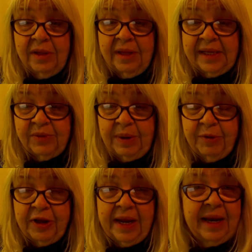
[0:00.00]
that's what I'm
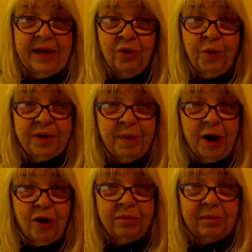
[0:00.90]
looking at I don't work
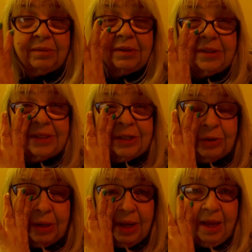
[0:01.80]
tomorrow
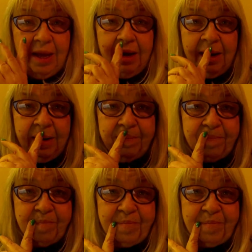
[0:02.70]
so um,